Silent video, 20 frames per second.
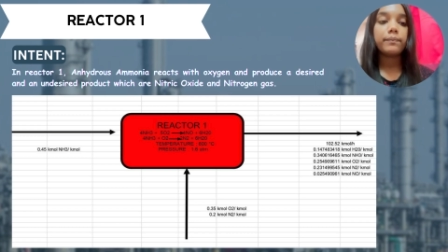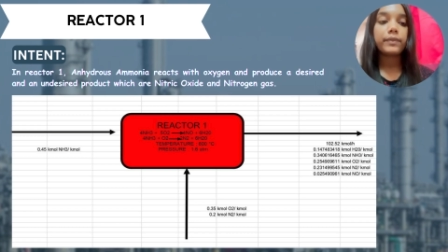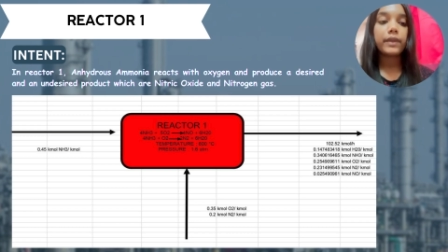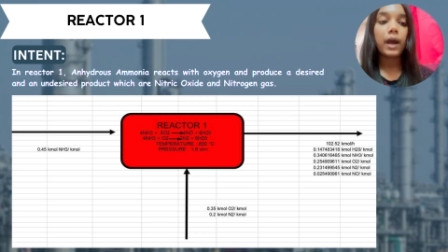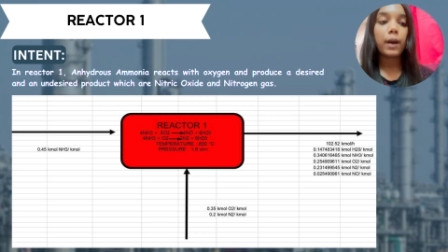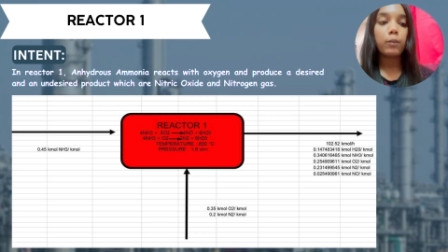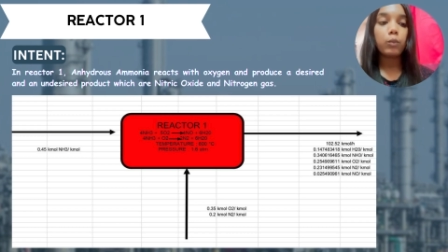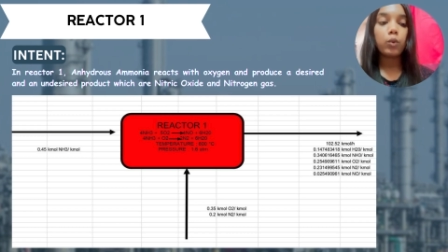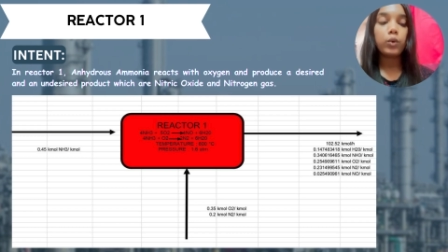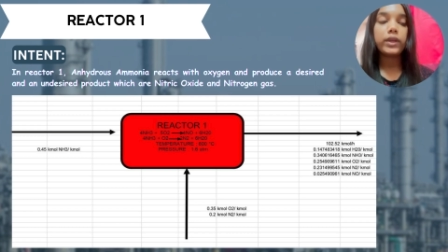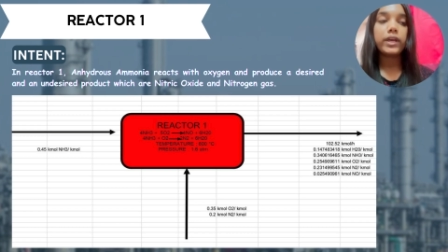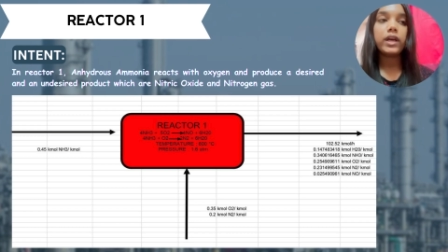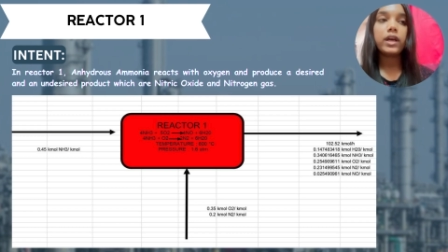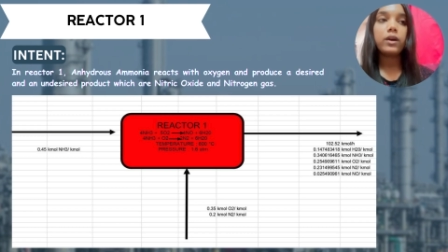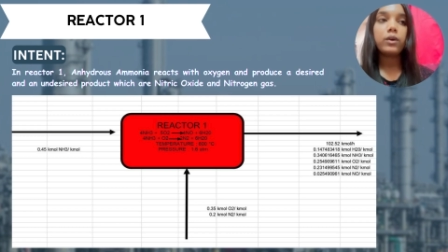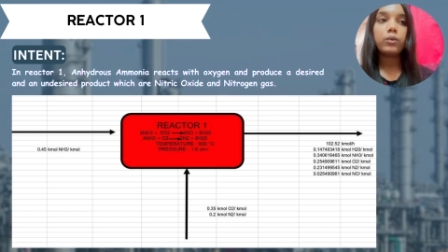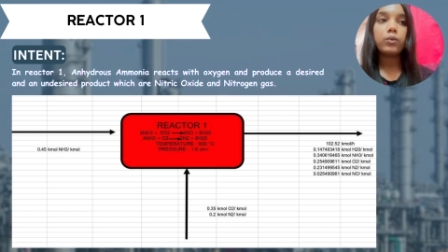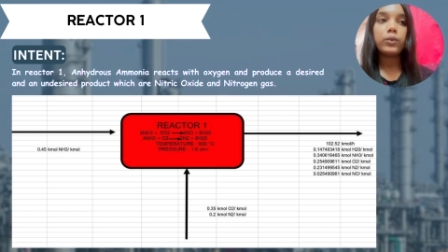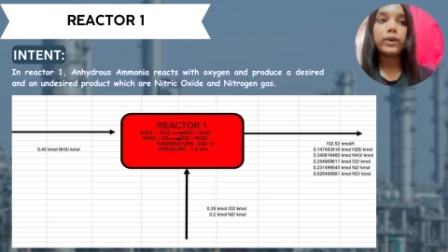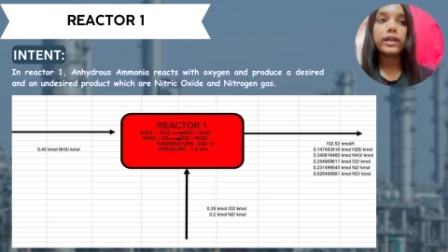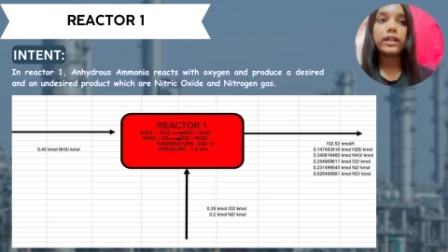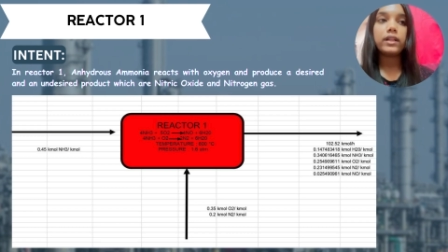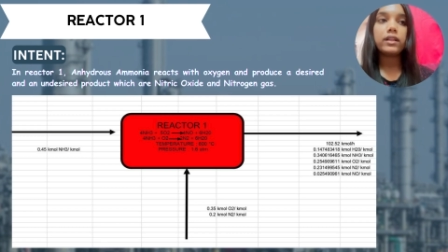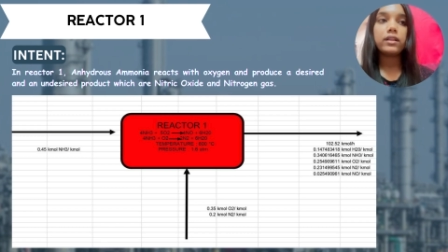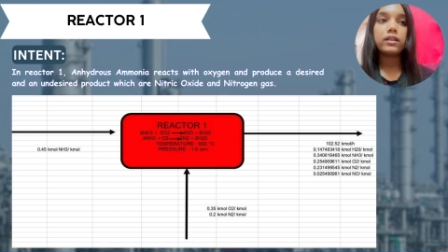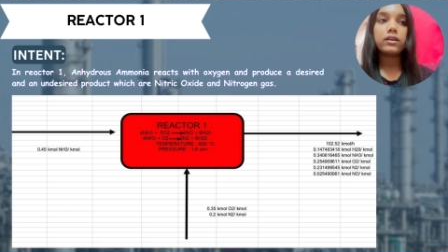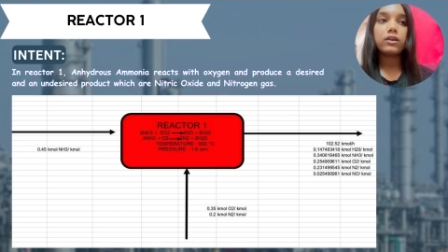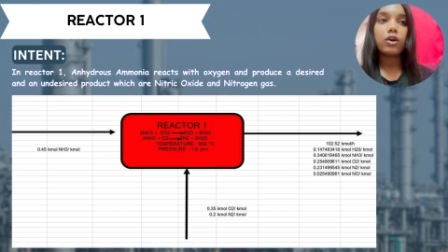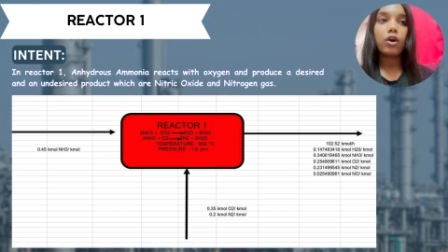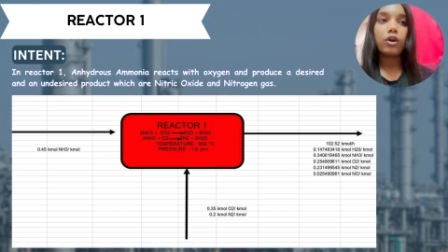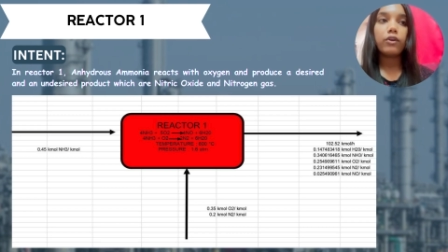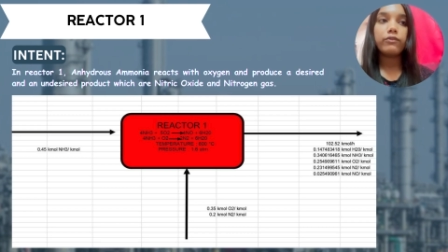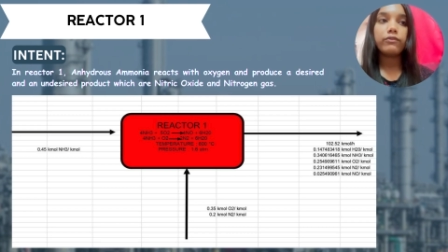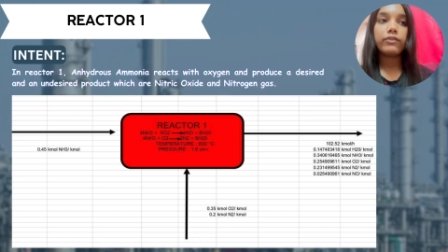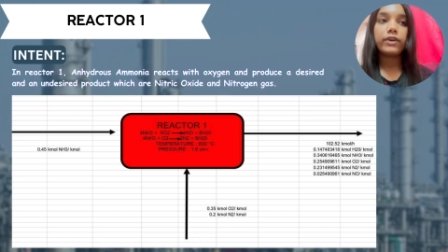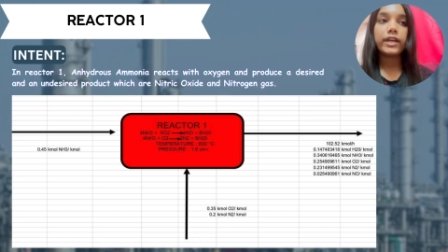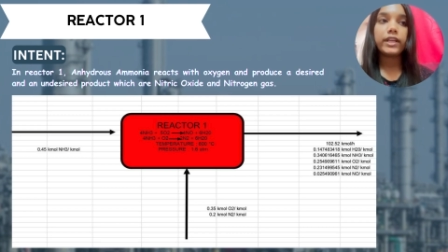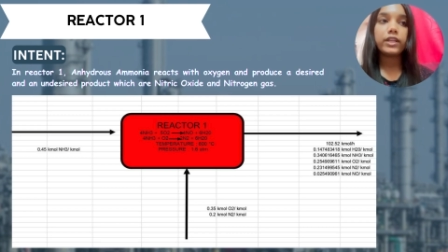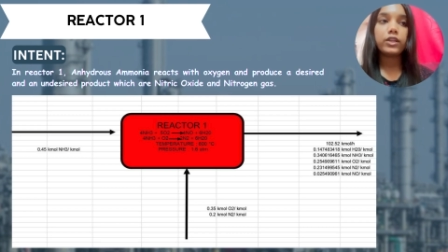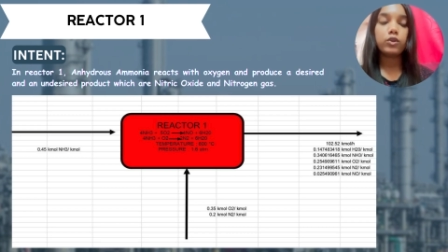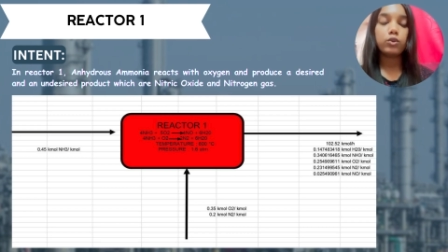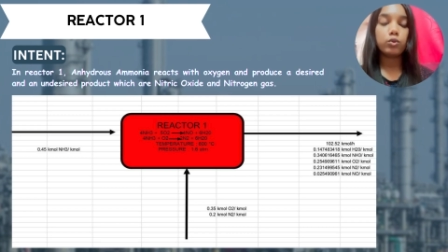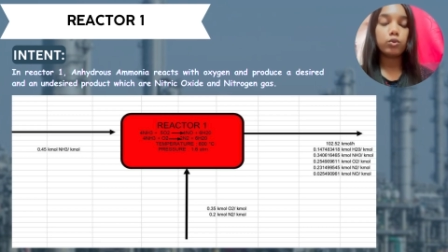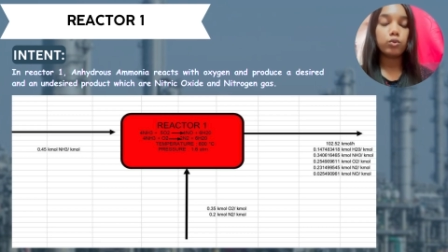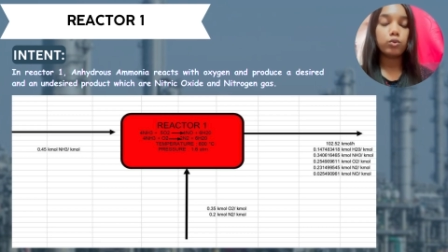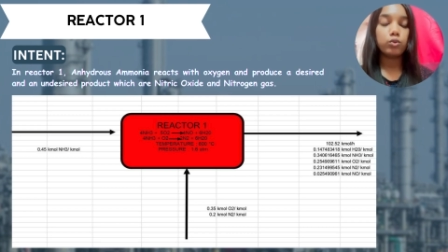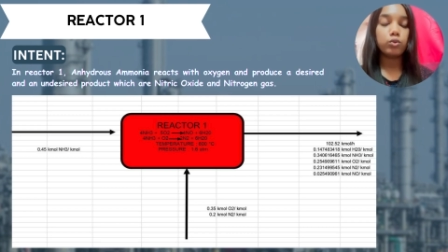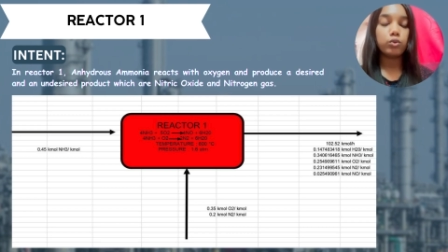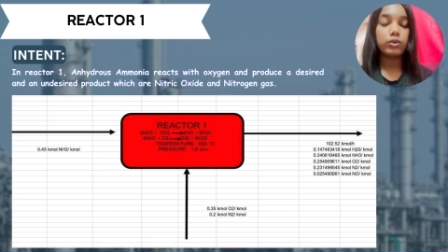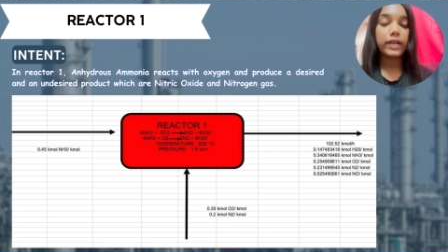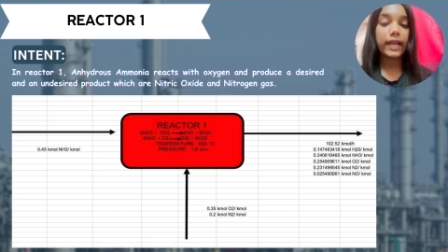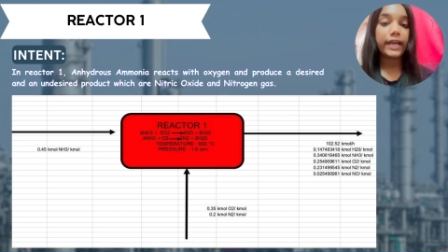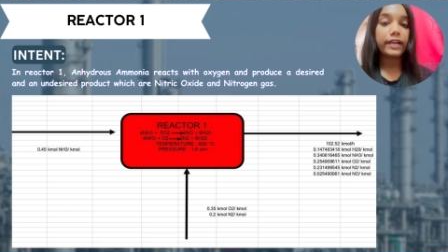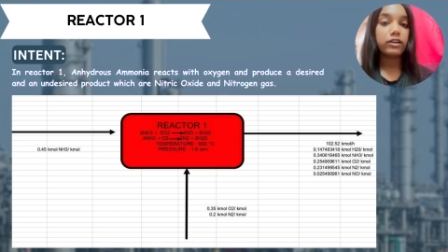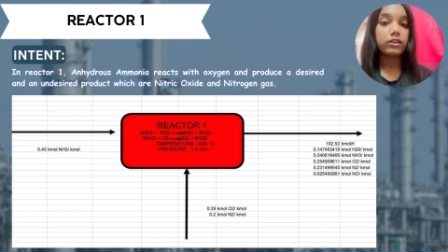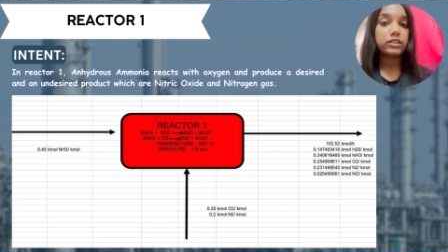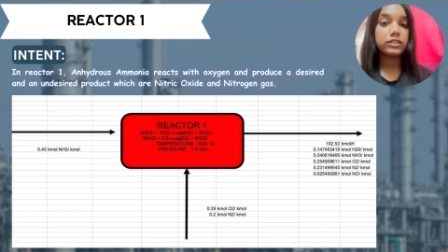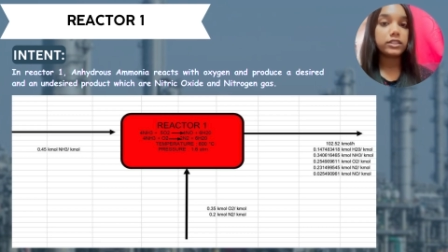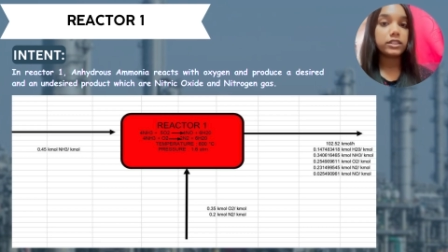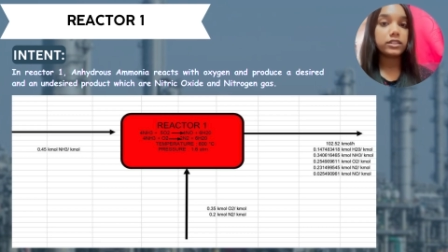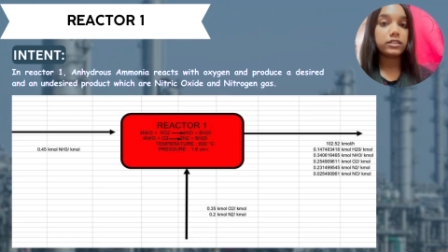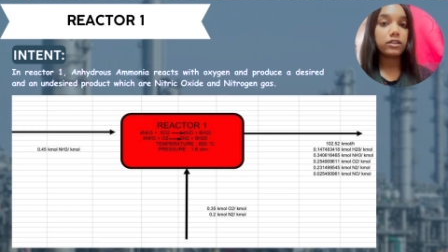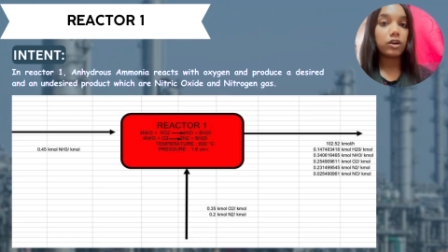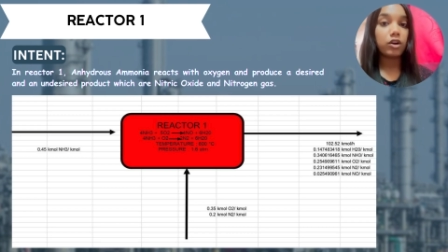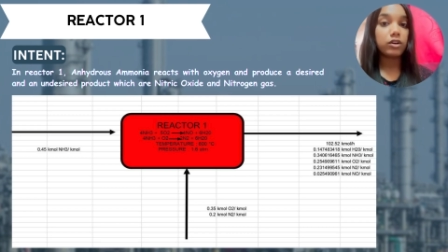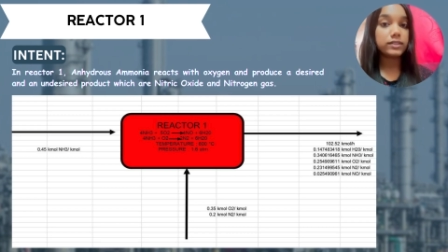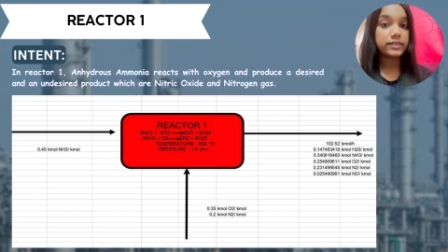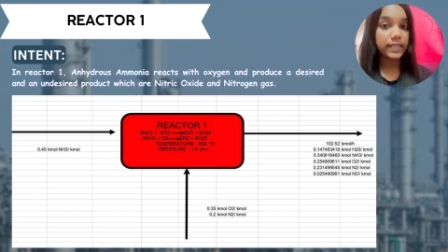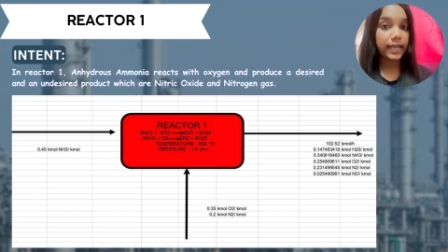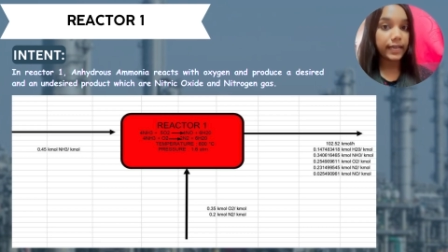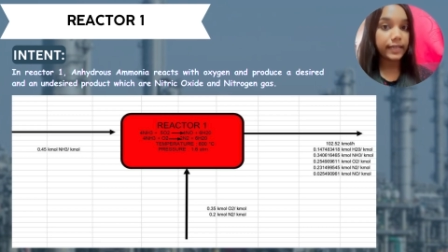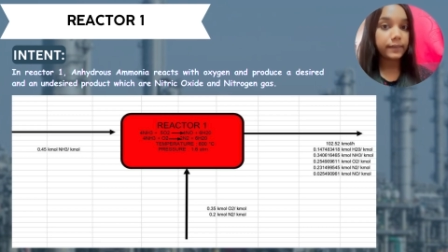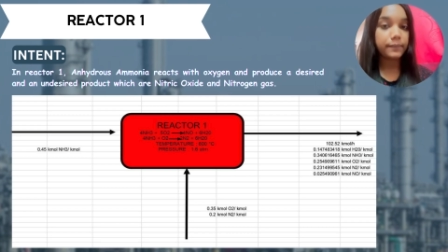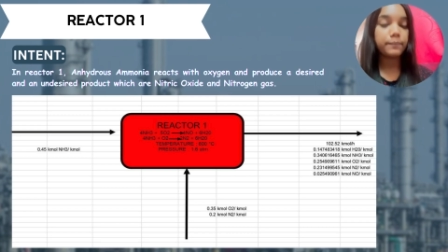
Ammonia will convert to nitrogen oxide,